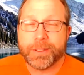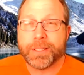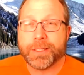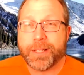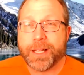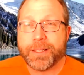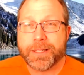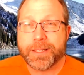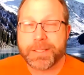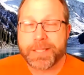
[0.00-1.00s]
and a lot
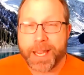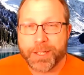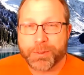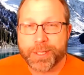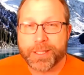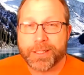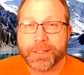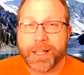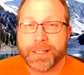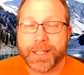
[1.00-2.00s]
less hatred and a
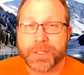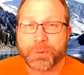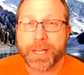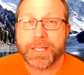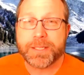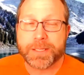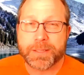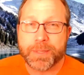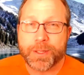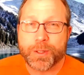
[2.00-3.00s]
lot less
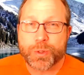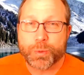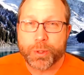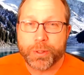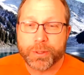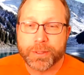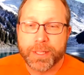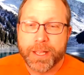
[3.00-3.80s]
racism in this world,